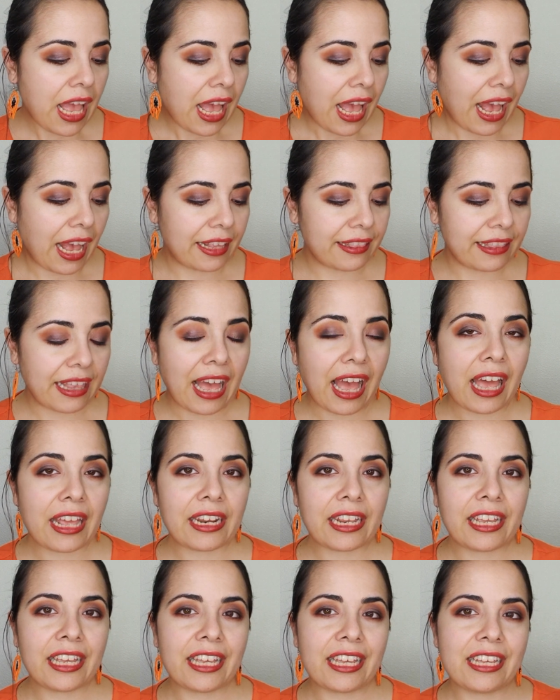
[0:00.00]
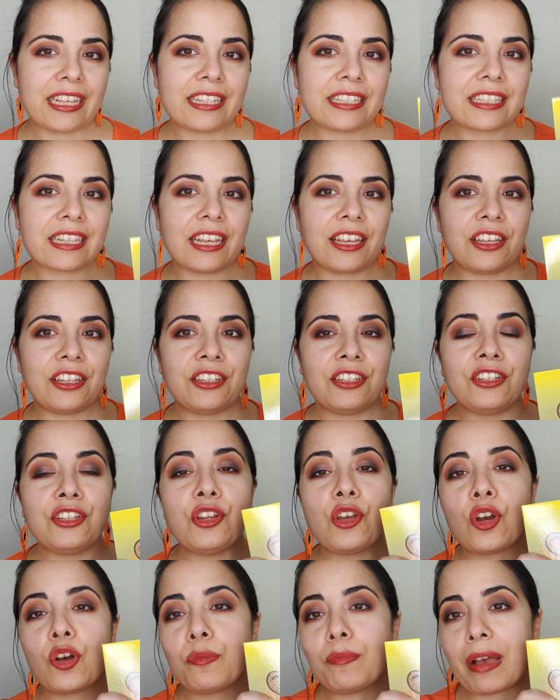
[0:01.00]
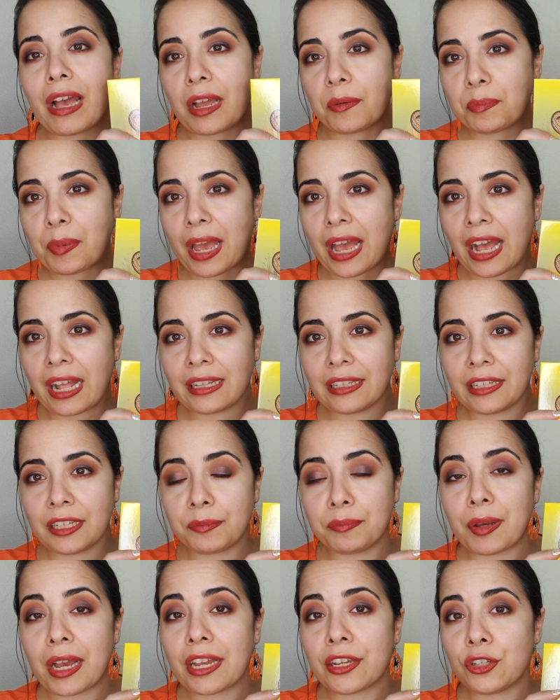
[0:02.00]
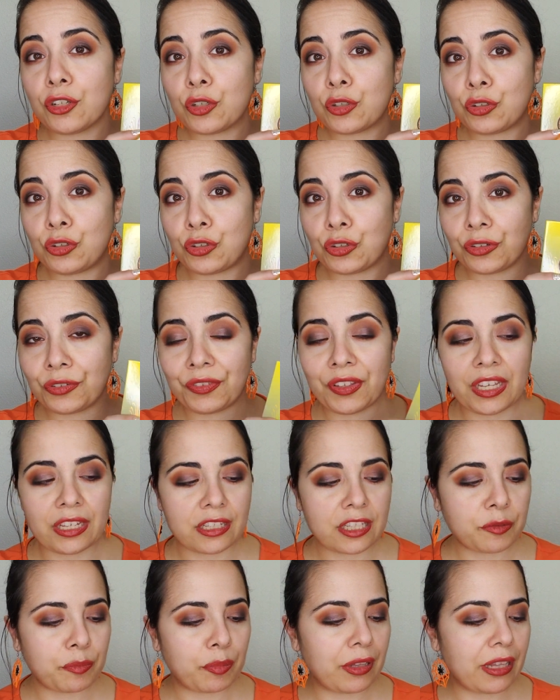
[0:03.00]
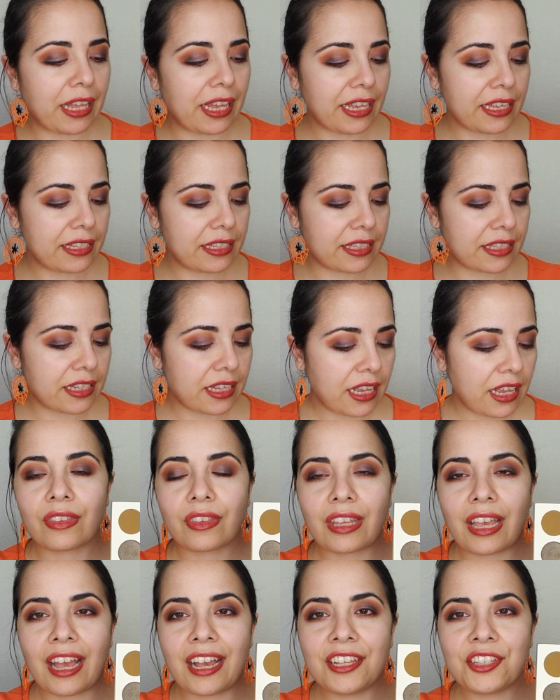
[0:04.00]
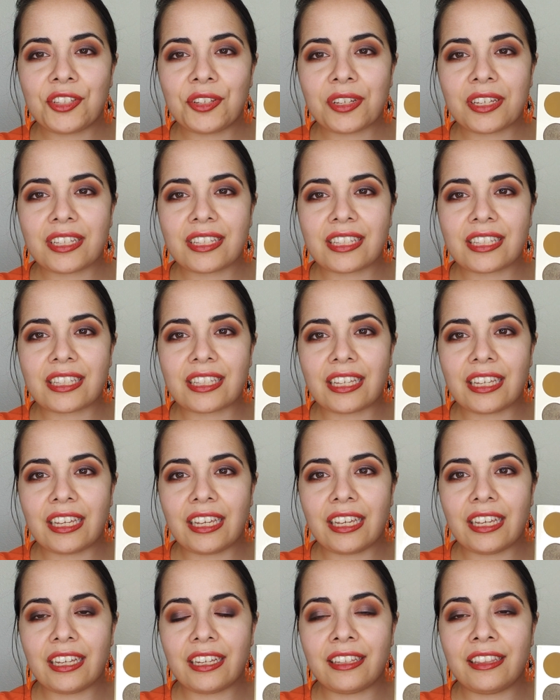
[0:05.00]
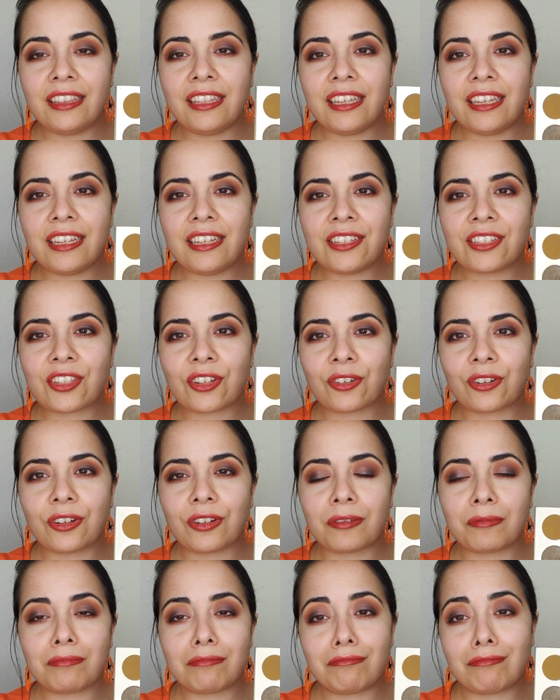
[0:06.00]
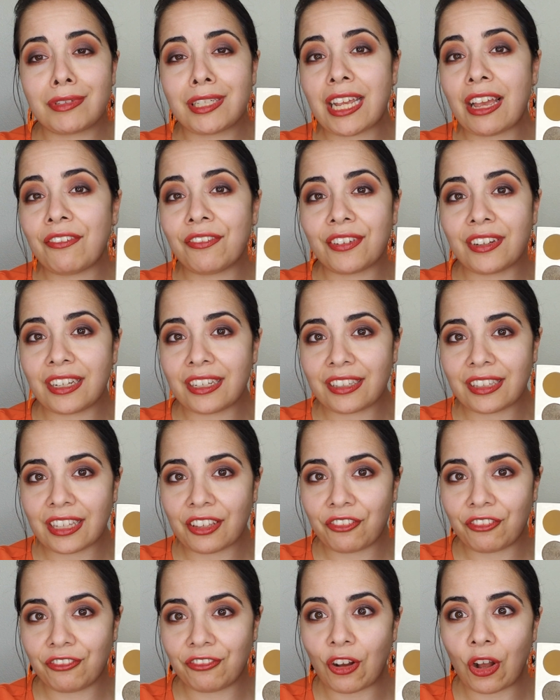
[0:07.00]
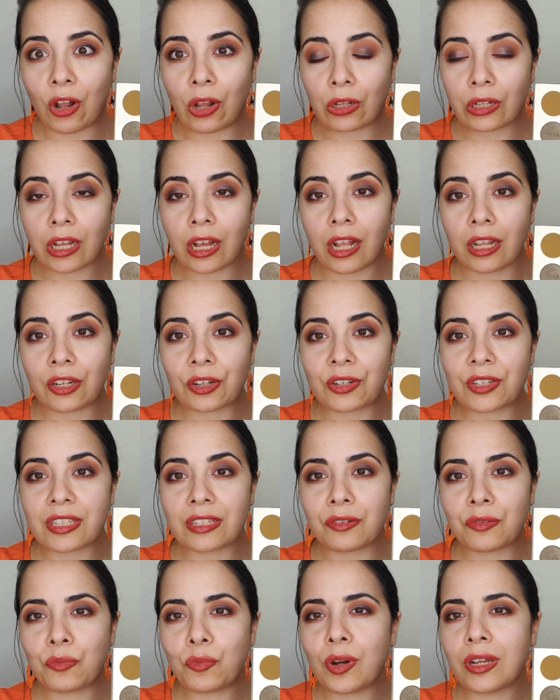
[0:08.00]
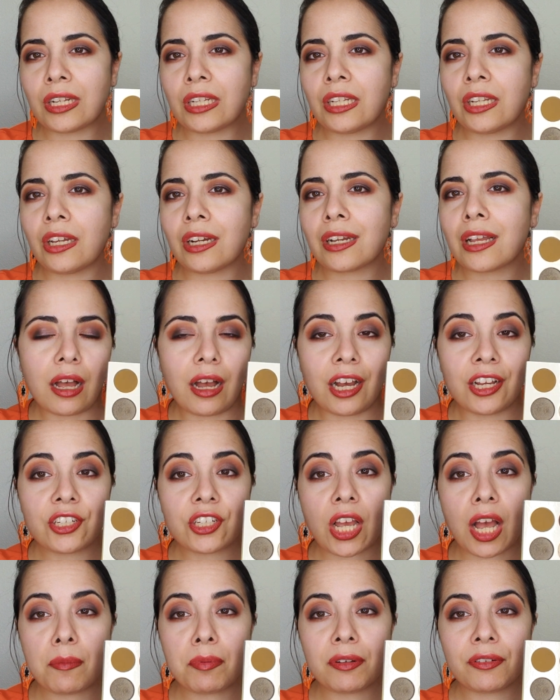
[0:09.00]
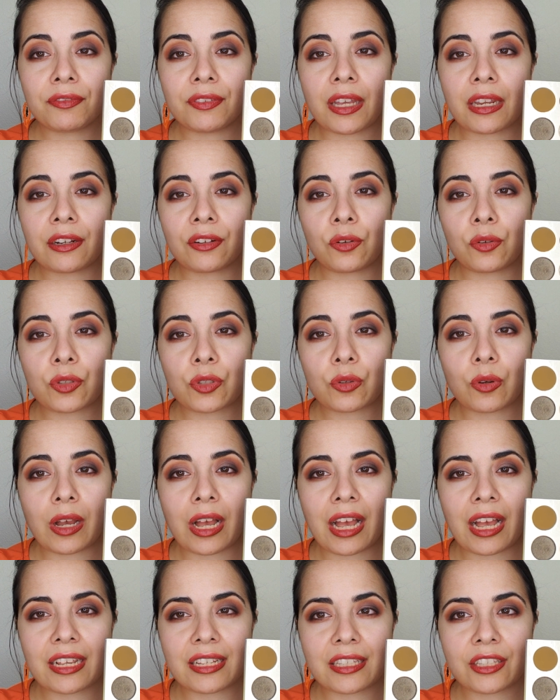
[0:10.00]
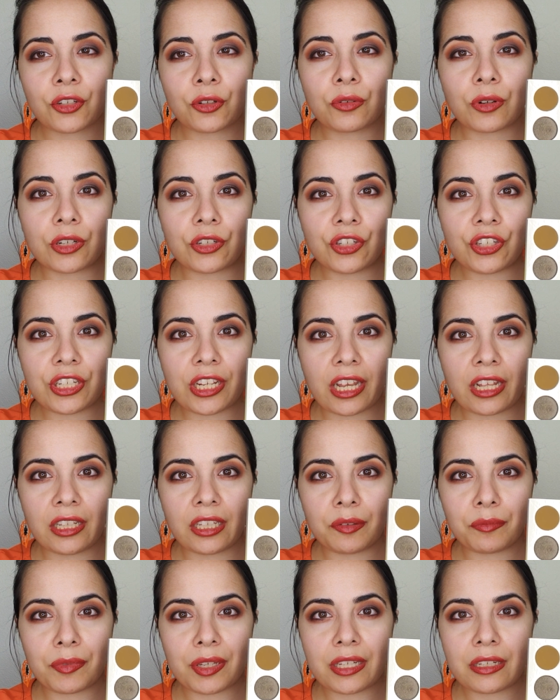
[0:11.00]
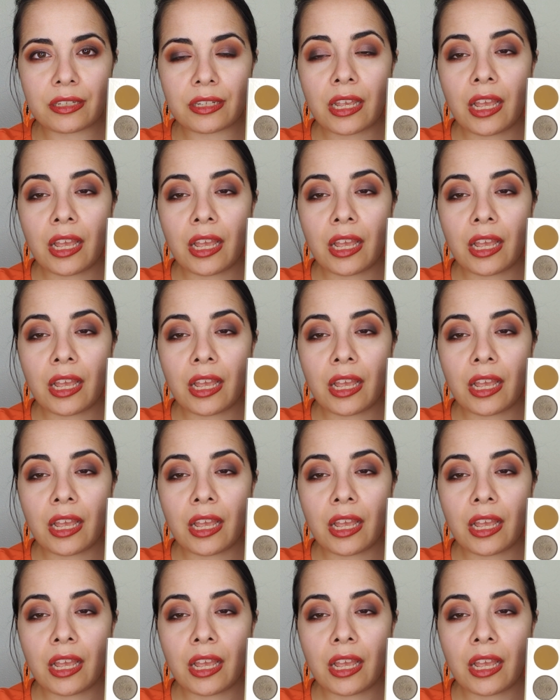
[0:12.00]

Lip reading: and that is Nomad palette by Juvia's Place. As you can see, these are definitely fall colors in one look. On top of that, it also has the grungy element,